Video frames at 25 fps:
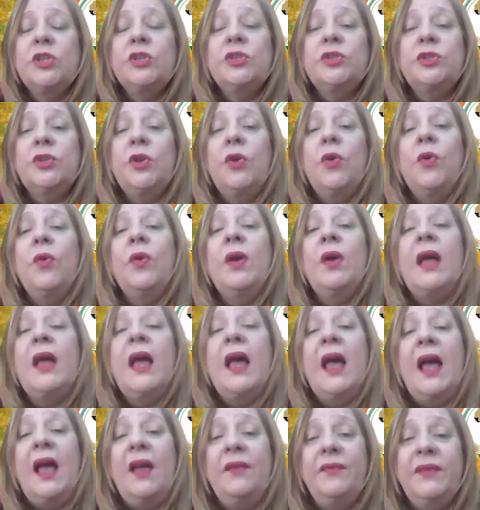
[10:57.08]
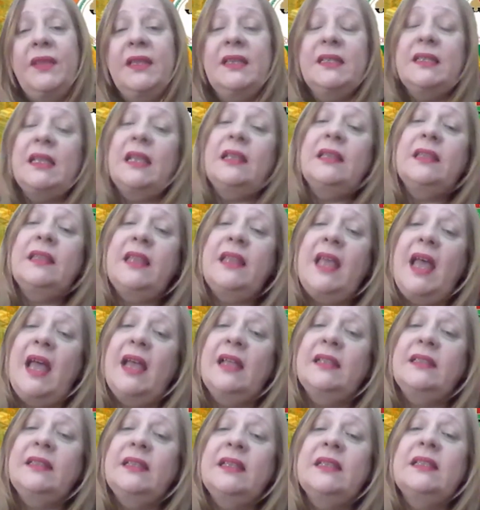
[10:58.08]
So having said
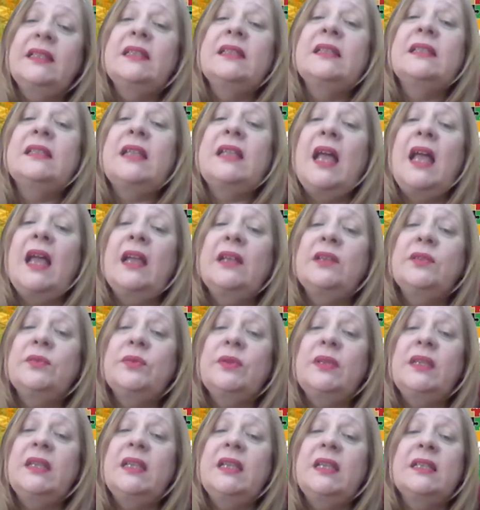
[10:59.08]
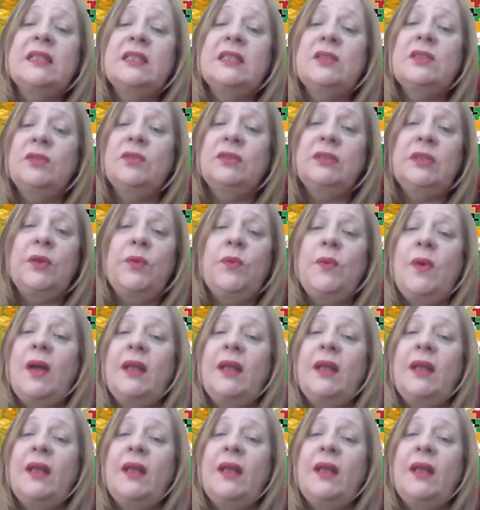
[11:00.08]
that, it's not